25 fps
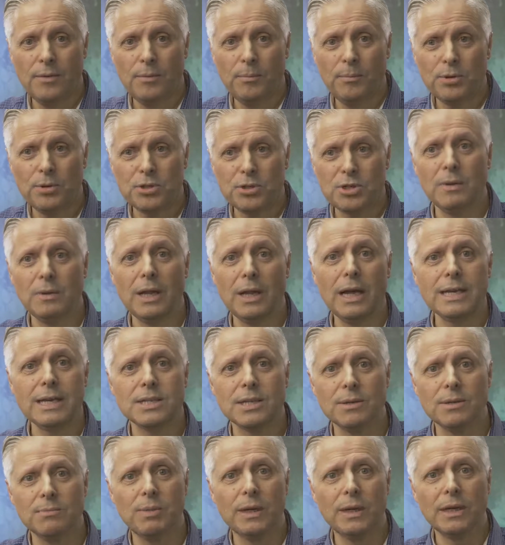Put some lights
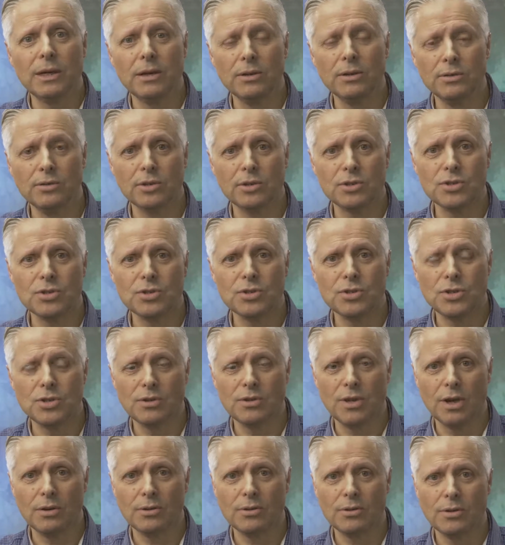in, bingo, you've got a
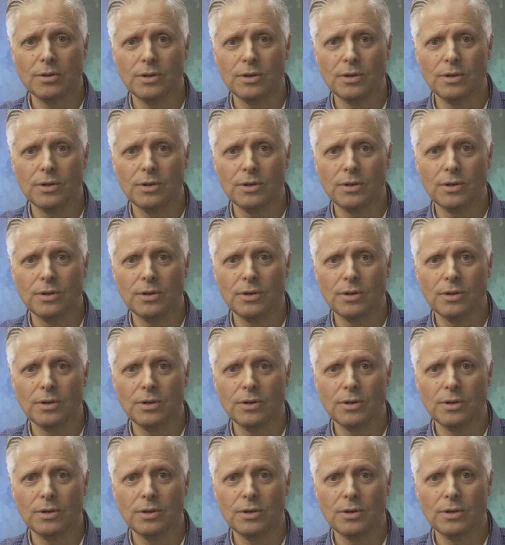studio.